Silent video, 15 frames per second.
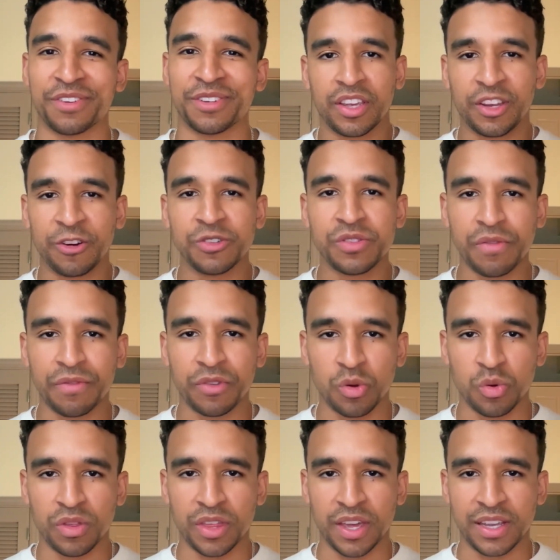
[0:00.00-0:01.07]
Here's a
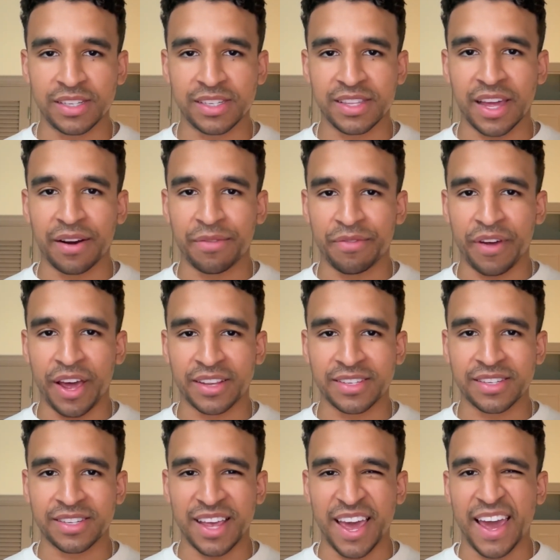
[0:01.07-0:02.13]
few things that
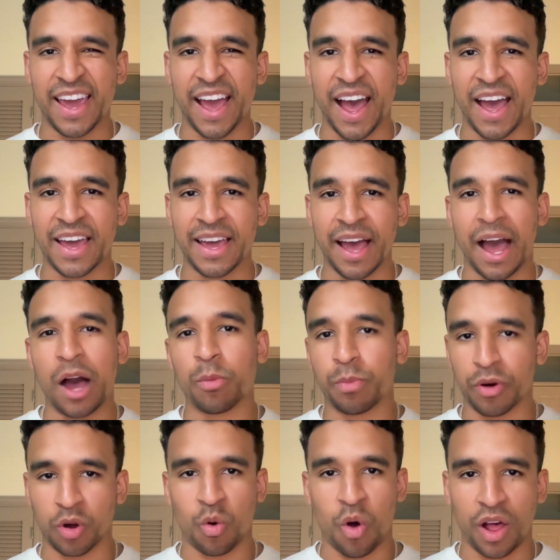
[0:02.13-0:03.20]
affects AI
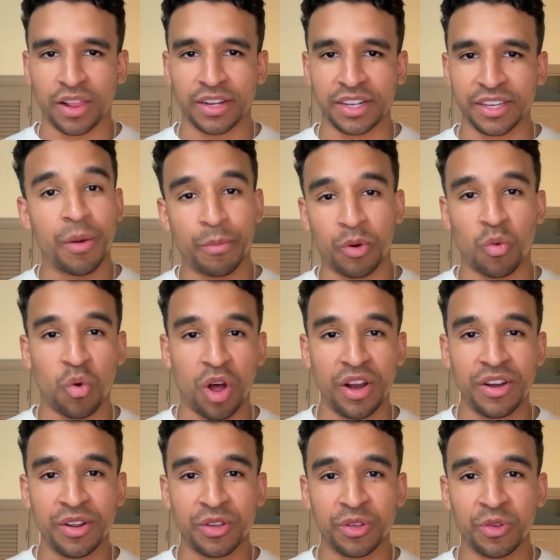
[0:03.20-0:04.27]
output quality. Number
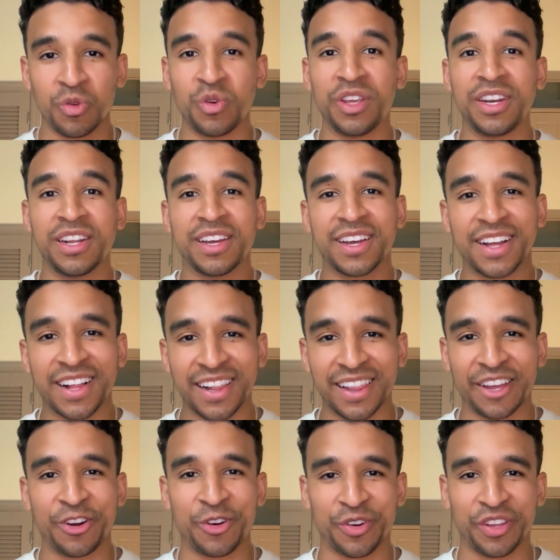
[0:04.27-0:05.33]
one, you need
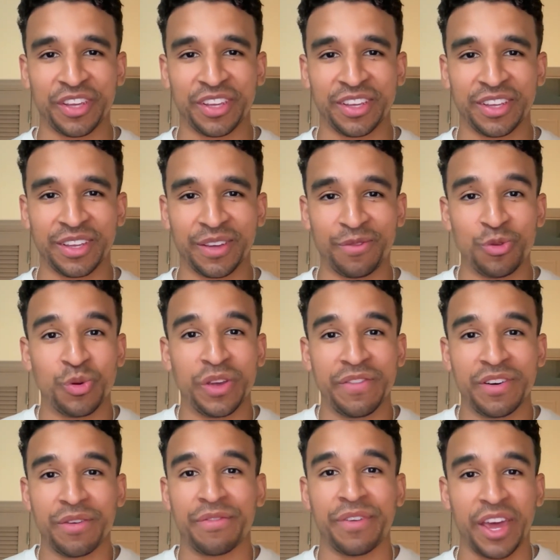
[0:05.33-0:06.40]
clarity. If you give
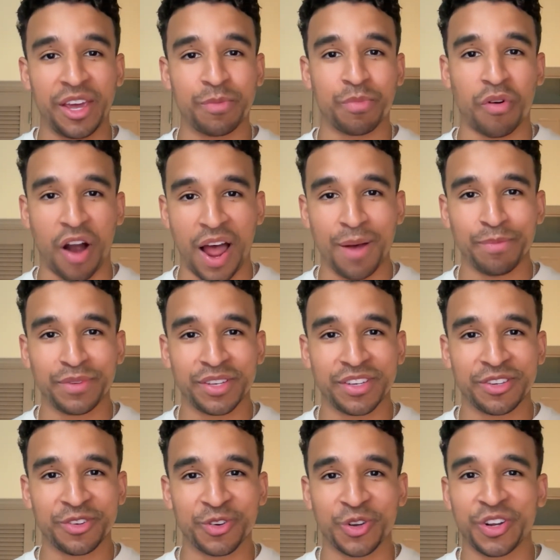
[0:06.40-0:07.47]
it a vague prompt,
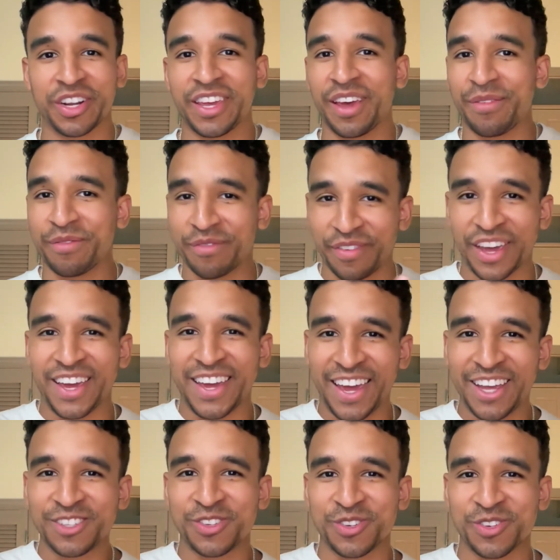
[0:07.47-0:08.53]
you're gonna get vague
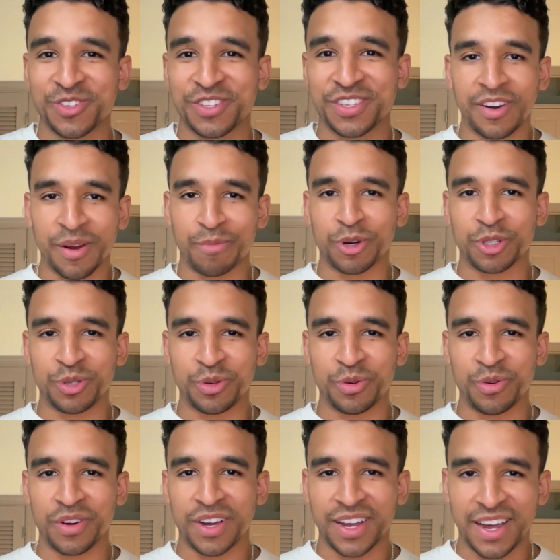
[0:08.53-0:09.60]
answers. Number
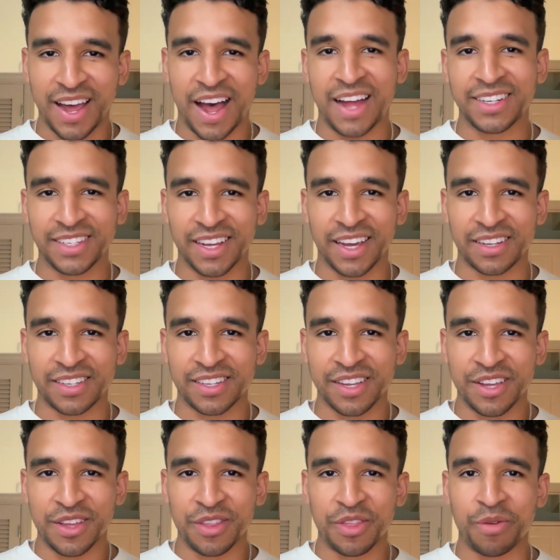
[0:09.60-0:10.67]
two, context.
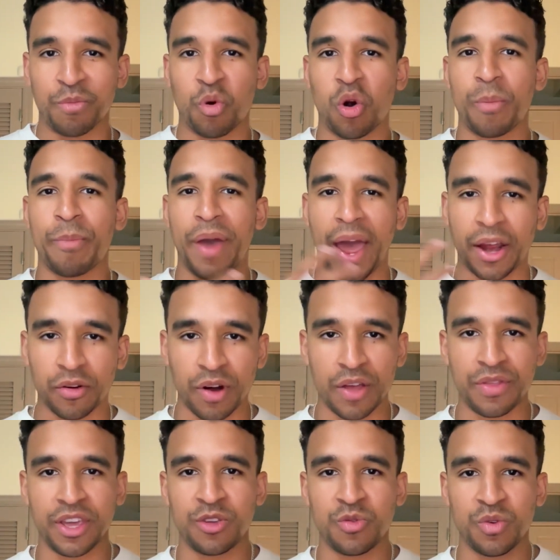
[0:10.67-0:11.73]
The more
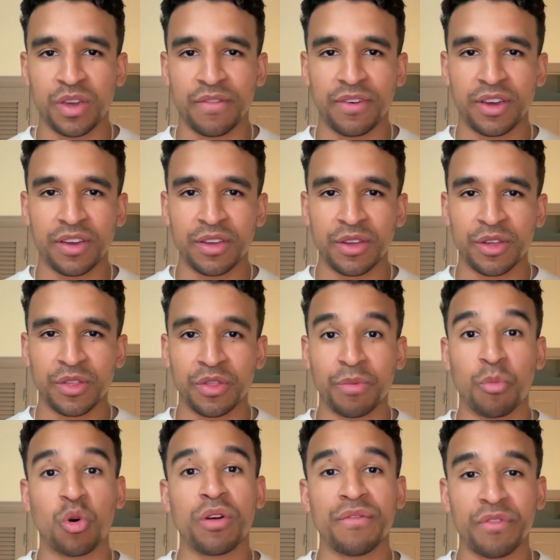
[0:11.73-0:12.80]
background that you give it, the
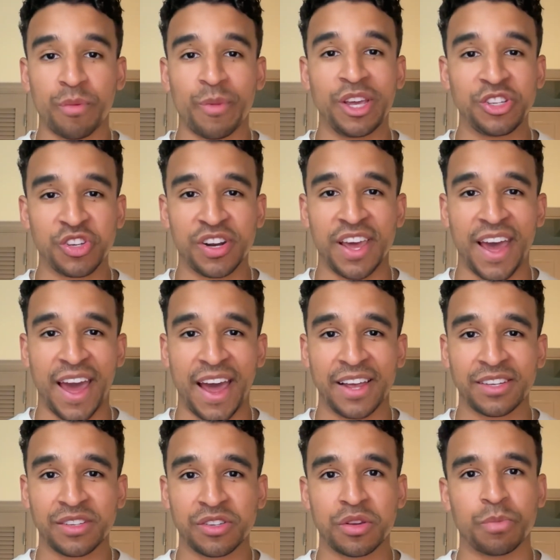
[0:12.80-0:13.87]
more information it
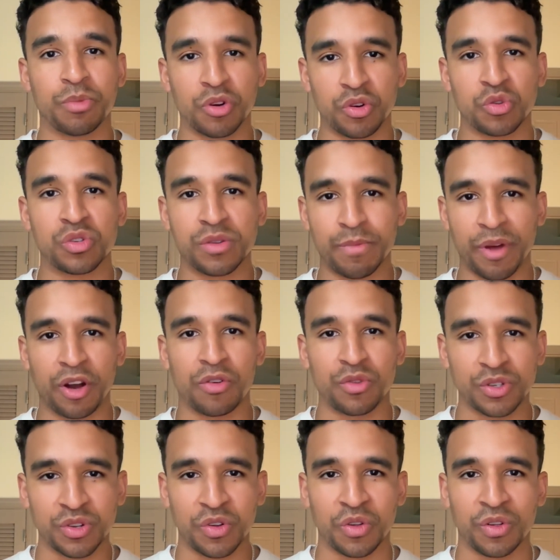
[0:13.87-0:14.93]
has to produce a better
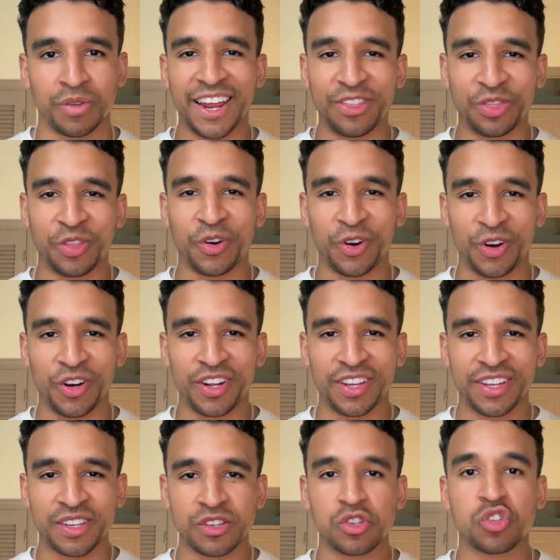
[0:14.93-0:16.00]
result. And third,
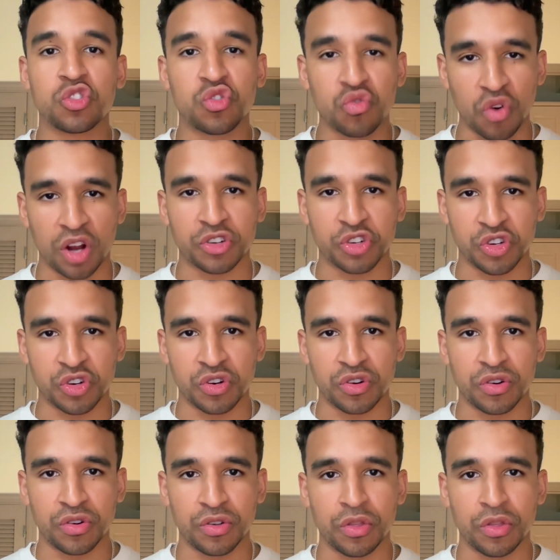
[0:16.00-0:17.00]
structure.